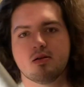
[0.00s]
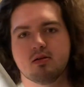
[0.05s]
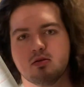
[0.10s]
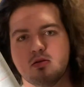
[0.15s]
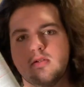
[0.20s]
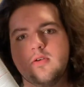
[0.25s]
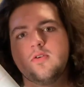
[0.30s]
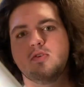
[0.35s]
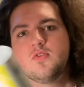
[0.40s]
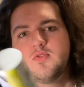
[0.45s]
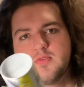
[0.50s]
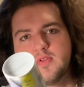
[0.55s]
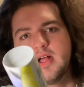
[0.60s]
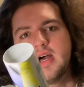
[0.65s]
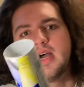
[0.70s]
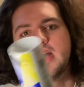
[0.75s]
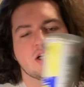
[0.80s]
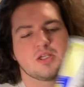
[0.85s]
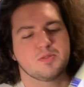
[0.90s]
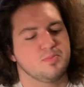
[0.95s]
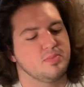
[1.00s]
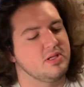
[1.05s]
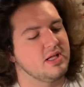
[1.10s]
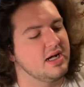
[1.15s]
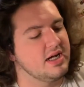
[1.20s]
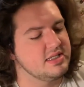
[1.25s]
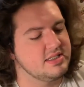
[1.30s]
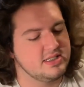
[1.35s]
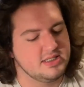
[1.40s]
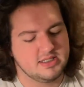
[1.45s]
Newsflash,
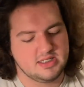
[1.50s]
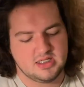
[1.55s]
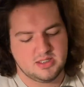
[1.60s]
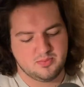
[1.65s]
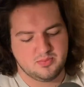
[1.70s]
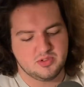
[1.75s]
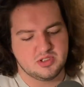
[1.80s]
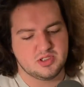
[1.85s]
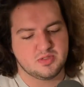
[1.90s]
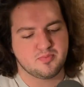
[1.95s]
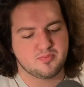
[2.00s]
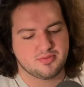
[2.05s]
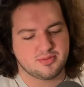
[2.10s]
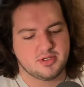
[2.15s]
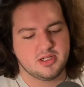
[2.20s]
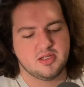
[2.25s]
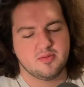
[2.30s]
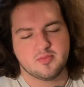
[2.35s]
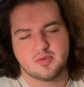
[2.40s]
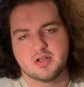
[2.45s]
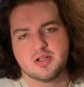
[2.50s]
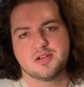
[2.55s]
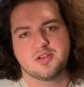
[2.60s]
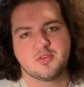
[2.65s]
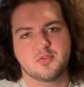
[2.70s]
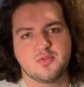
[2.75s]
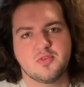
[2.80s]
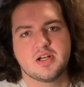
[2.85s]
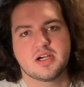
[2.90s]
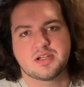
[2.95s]
plastidip is pretty much
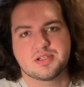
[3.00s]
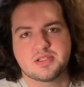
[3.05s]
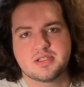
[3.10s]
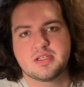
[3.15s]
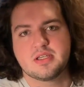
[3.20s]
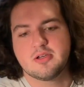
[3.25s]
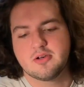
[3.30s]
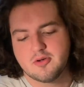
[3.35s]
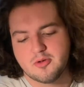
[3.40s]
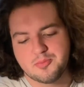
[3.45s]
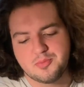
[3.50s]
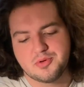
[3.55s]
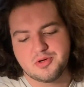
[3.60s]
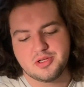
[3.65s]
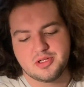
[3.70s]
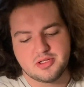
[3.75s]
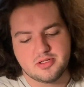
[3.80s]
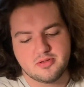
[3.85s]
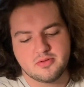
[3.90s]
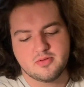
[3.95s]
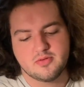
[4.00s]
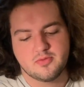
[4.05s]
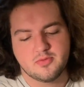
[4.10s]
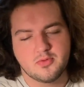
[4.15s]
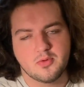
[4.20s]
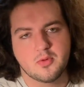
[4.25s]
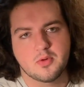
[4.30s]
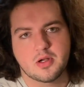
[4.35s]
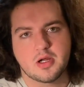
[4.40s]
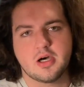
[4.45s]
Flex Seal, but
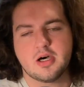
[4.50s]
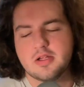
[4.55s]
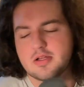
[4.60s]
$4.